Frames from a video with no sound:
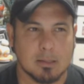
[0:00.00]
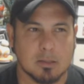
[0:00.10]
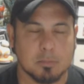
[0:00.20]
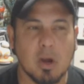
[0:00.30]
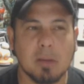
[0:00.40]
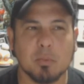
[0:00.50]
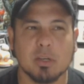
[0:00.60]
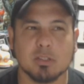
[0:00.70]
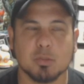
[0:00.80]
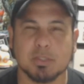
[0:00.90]
The problem
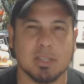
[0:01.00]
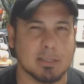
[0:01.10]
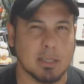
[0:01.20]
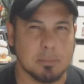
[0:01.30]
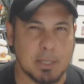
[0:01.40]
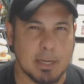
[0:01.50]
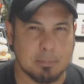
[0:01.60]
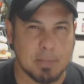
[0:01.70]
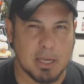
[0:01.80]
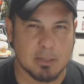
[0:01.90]
was that the company had to
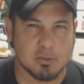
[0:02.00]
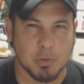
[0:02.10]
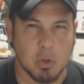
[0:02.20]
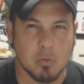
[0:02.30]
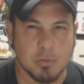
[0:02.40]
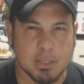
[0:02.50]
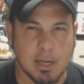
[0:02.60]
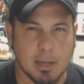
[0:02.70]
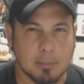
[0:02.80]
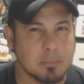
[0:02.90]
pay us for
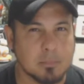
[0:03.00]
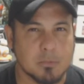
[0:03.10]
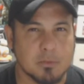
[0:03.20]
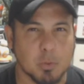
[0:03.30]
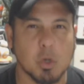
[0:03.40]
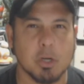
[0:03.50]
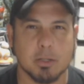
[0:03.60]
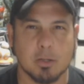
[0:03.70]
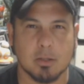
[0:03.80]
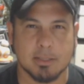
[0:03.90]
overtime for
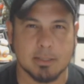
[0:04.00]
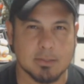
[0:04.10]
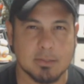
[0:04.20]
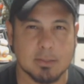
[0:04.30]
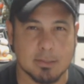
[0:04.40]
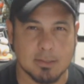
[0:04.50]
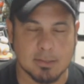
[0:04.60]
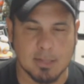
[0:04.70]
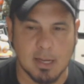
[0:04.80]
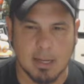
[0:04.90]
working on these
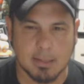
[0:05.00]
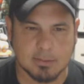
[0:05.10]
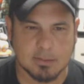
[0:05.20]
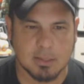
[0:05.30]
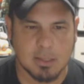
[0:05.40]
designs.